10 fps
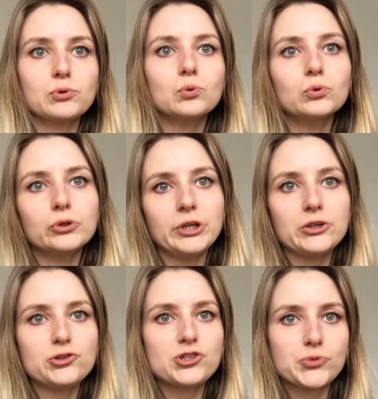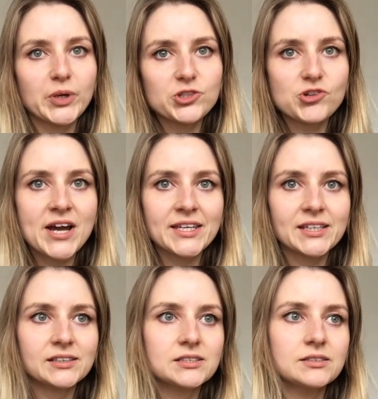all the notes just by
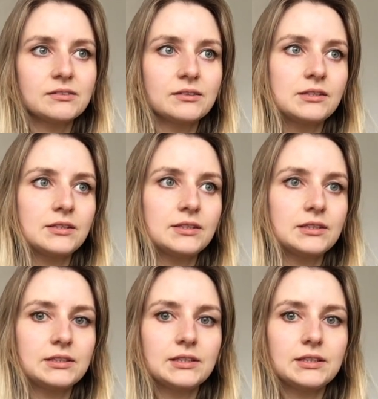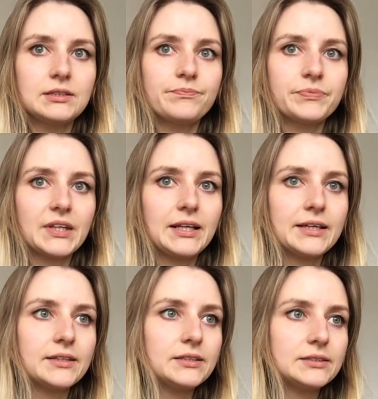dragging, like
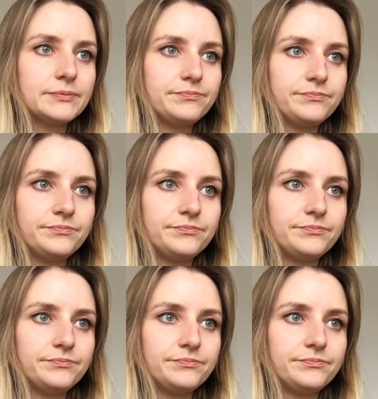this.